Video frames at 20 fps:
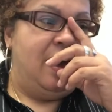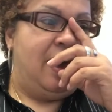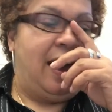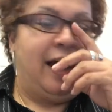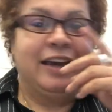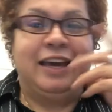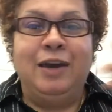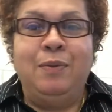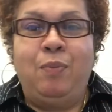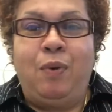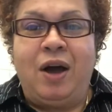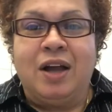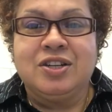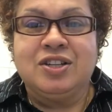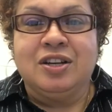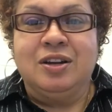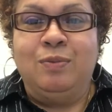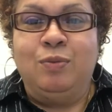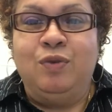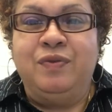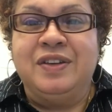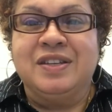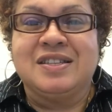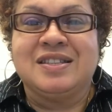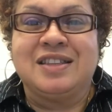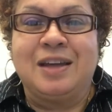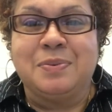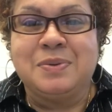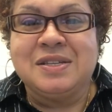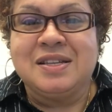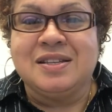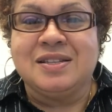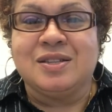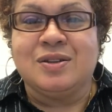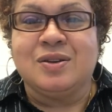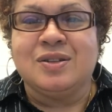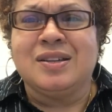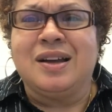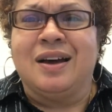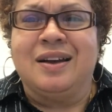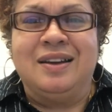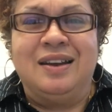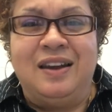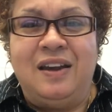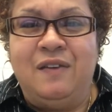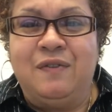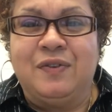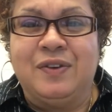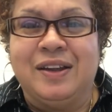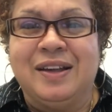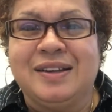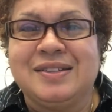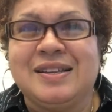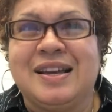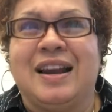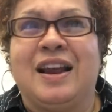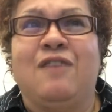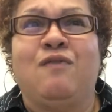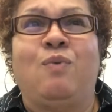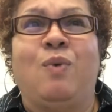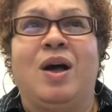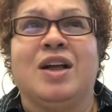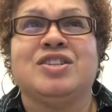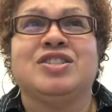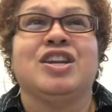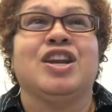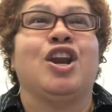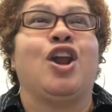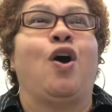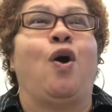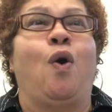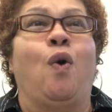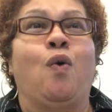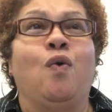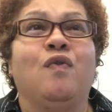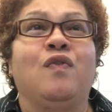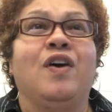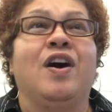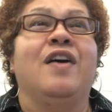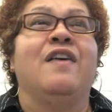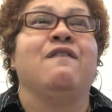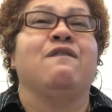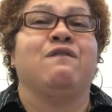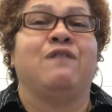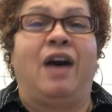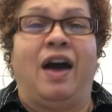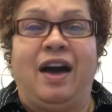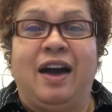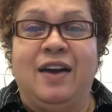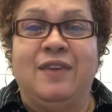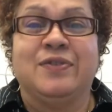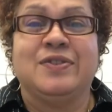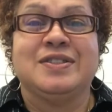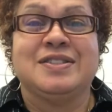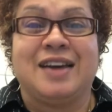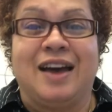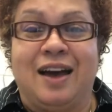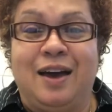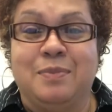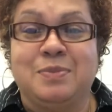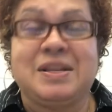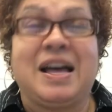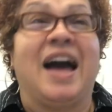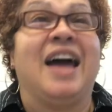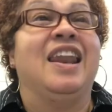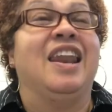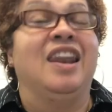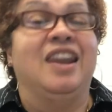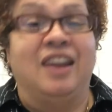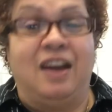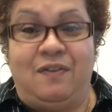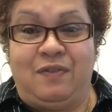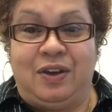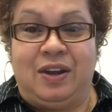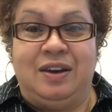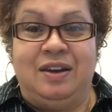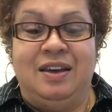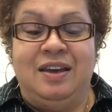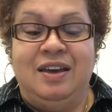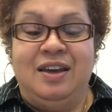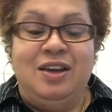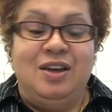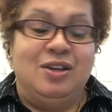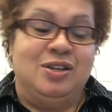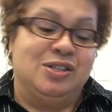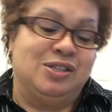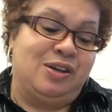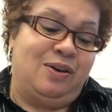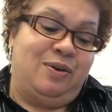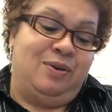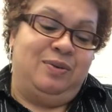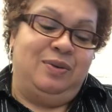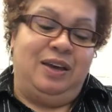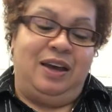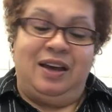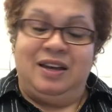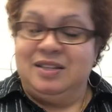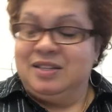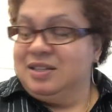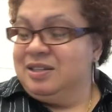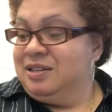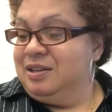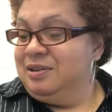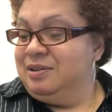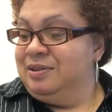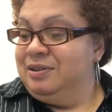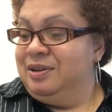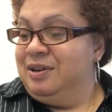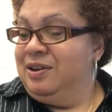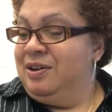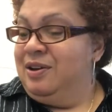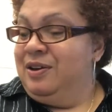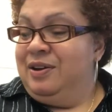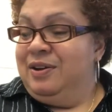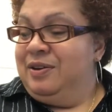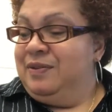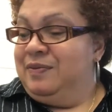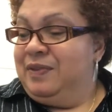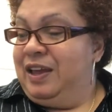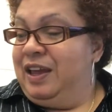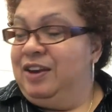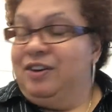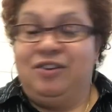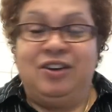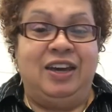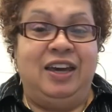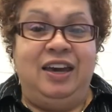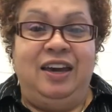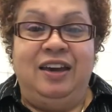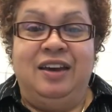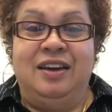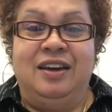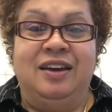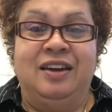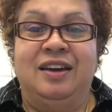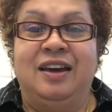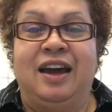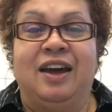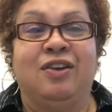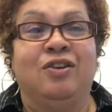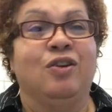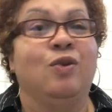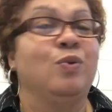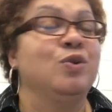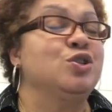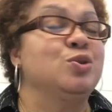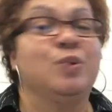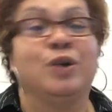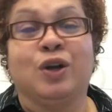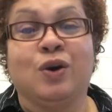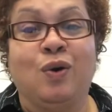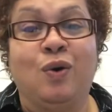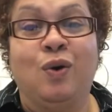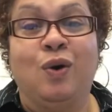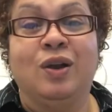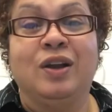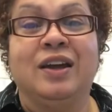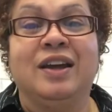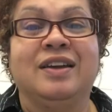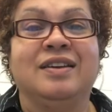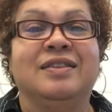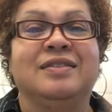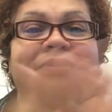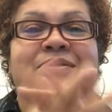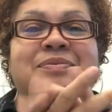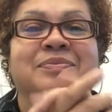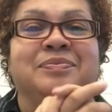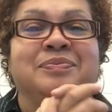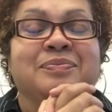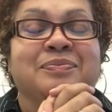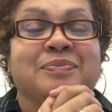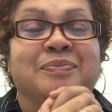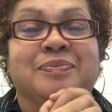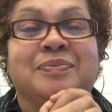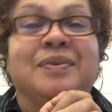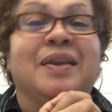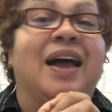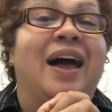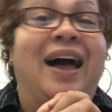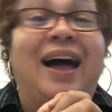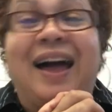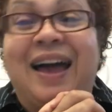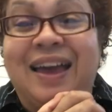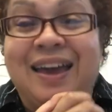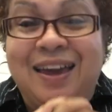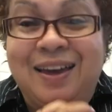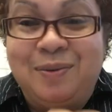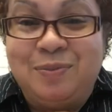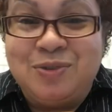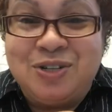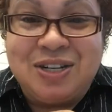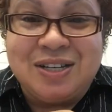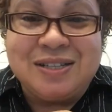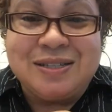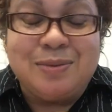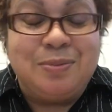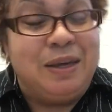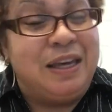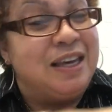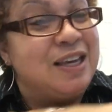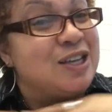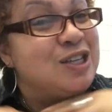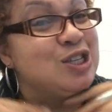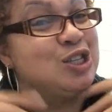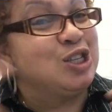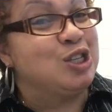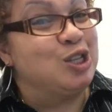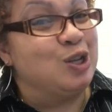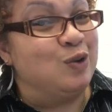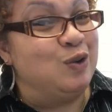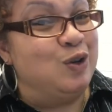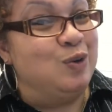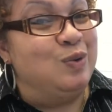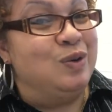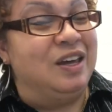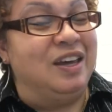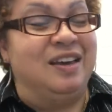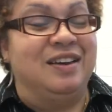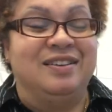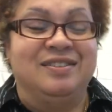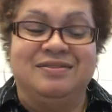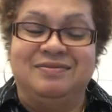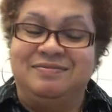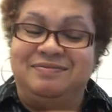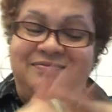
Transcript: I keep watching the movie Stepsisters on Netflix, and I've watched it over 5 times. I love it. So yes, inner geek, I don't know what you want to call it. I am just me, so unique.